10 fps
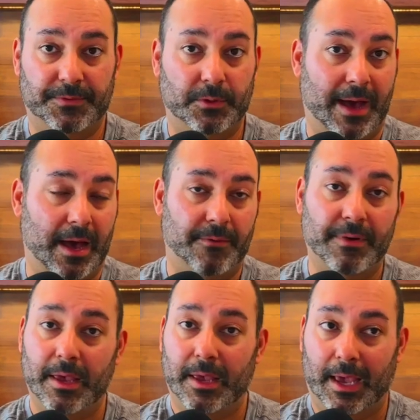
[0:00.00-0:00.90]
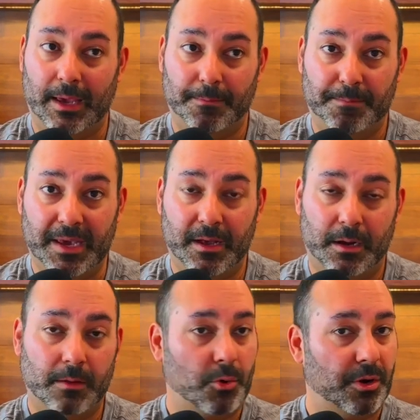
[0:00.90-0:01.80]
If you have a big
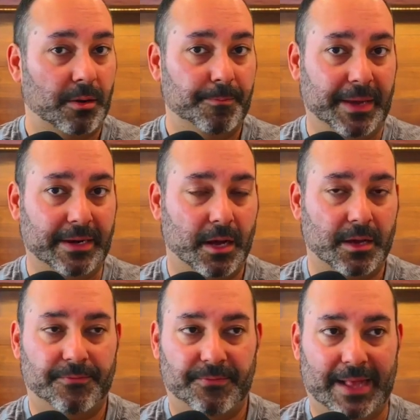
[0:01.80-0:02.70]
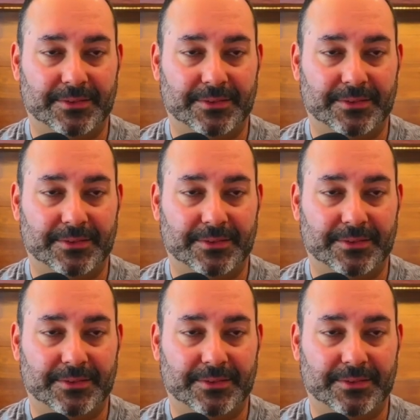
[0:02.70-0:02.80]
cutting board and a big knife,